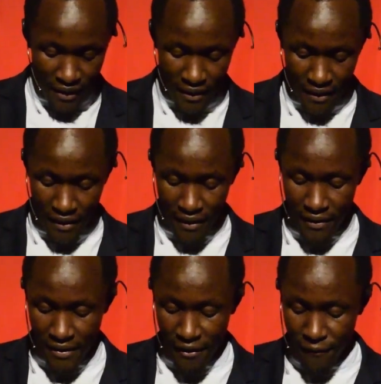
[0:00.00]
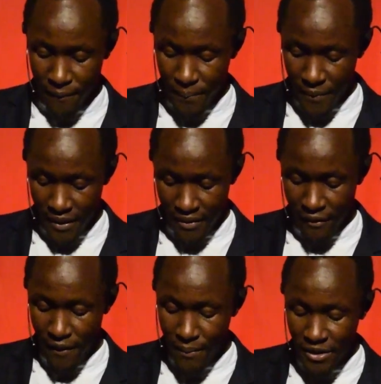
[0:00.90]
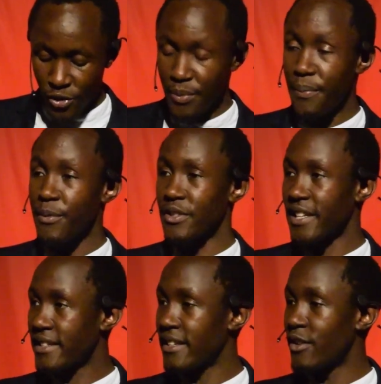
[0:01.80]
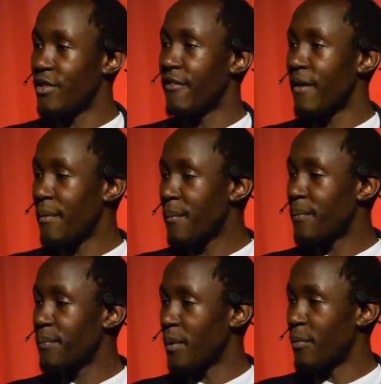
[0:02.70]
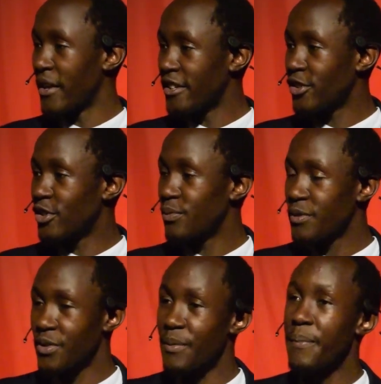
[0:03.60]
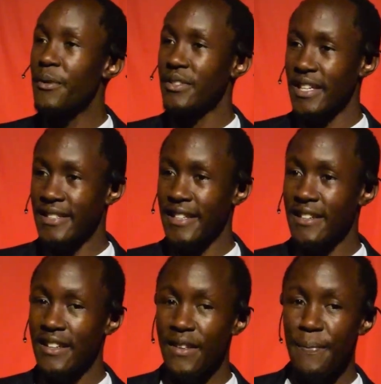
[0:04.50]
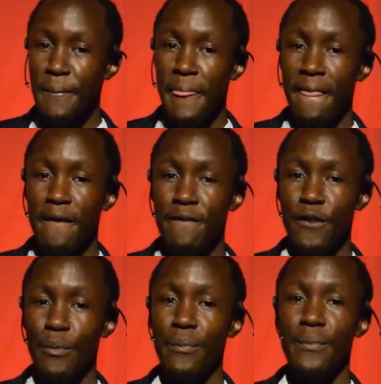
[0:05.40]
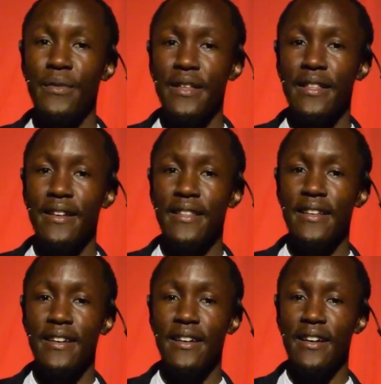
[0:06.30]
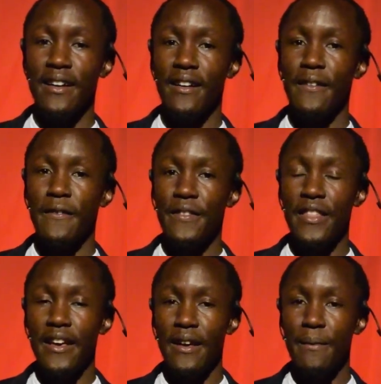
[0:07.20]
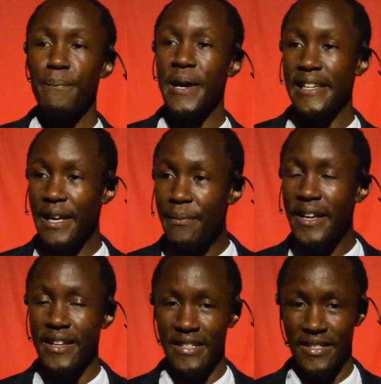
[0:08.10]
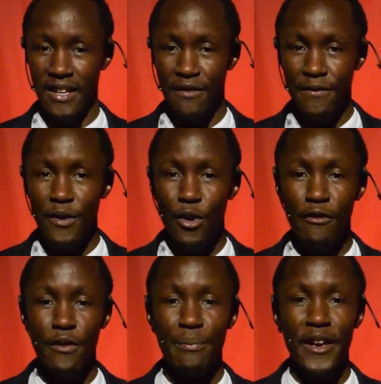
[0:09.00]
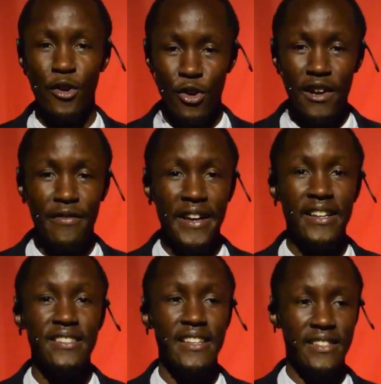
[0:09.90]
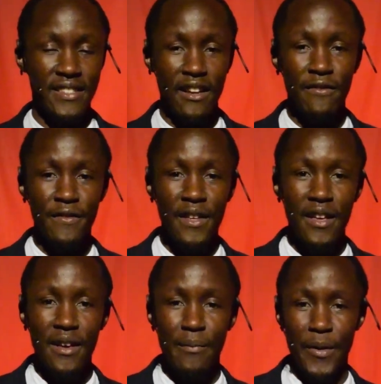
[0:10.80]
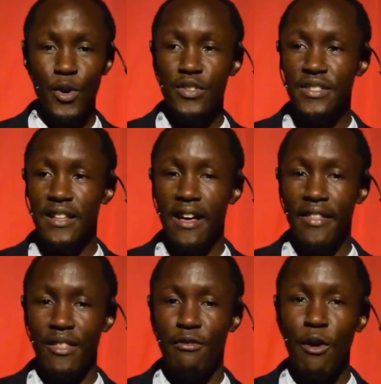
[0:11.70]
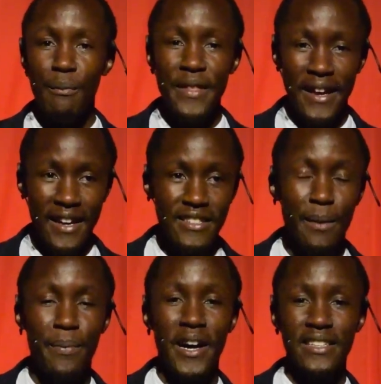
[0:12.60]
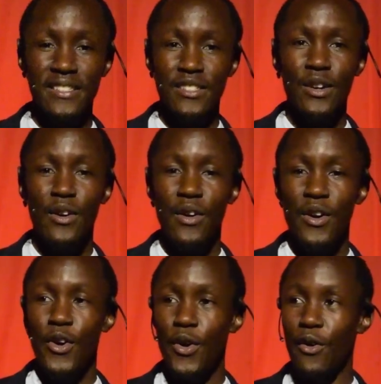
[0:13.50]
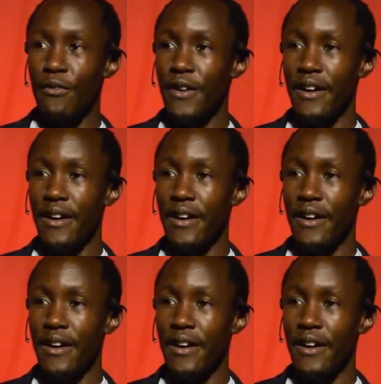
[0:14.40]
the farmers should be protected, or the farming population should be protected from the pandemic itself, or from the coronavirus itself, because they form the larger part of